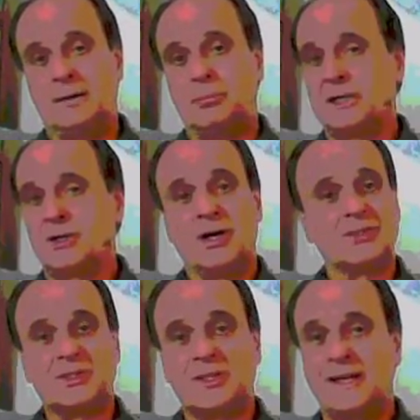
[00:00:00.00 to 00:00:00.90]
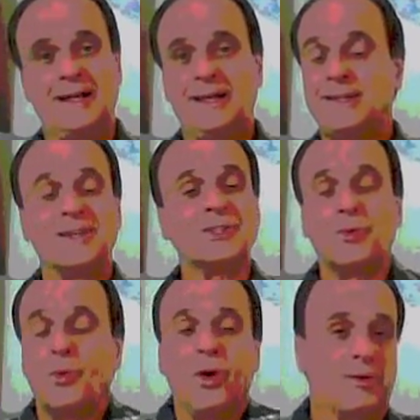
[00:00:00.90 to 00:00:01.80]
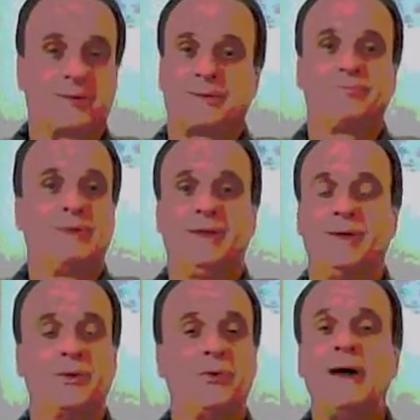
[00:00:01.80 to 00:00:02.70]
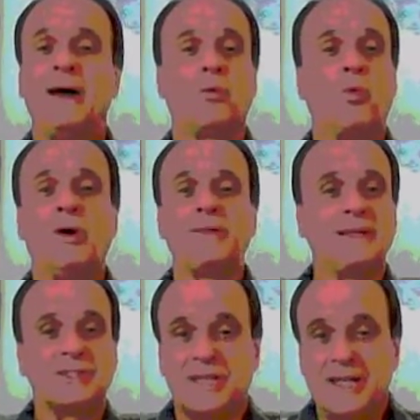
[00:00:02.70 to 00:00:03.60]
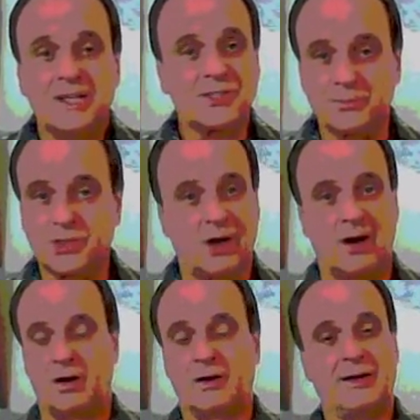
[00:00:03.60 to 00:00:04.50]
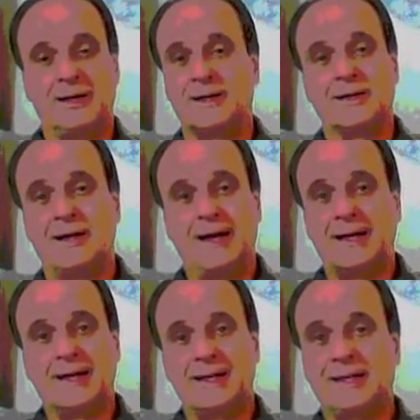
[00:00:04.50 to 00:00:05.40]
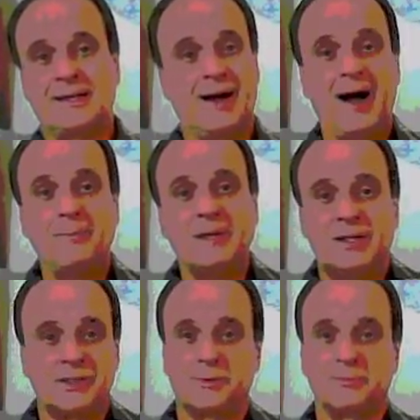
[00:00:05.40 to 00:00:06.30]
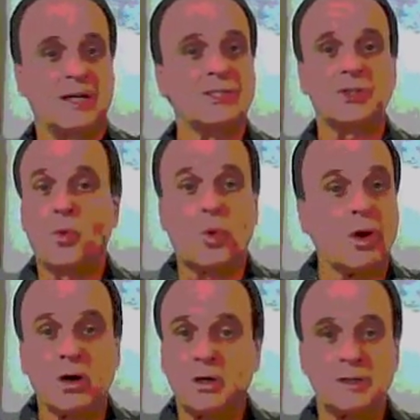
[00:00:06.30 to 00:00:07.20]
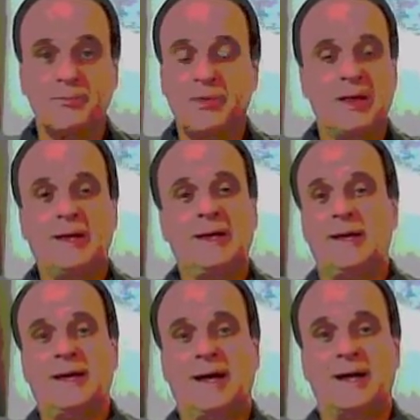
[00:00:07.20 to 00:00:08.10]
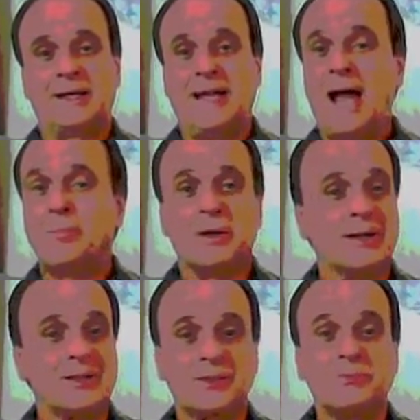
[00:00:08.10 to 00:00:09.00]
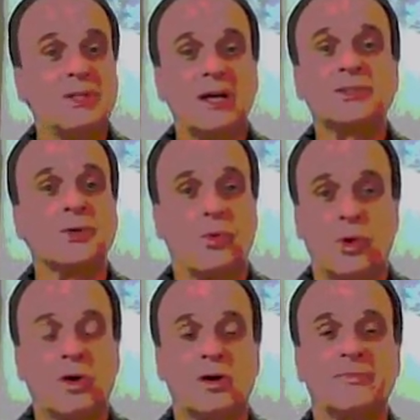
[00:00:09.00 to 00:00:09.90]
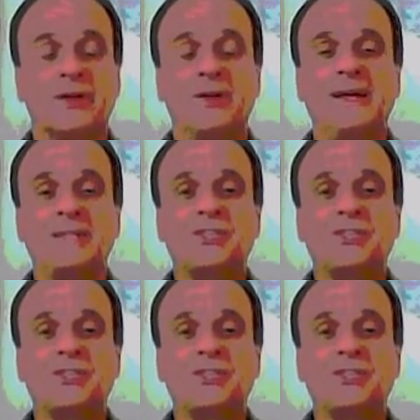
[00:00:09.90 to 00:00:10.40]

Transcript: because it doesn't work. You know, no matter what these isms are, communism doesn't work. Capitalism doesn't work. It